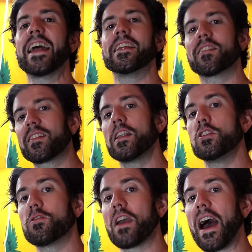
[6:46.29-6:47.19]
and instead
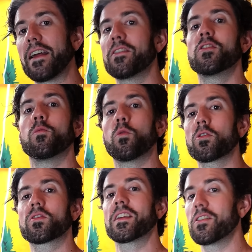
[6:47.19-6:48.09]
you got the
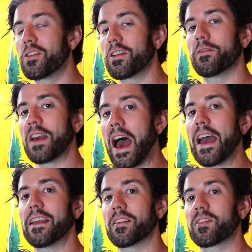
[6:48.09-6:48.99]
worst thing you could have
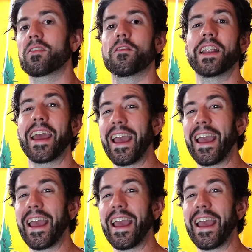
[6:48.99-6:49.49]
got in the sense of an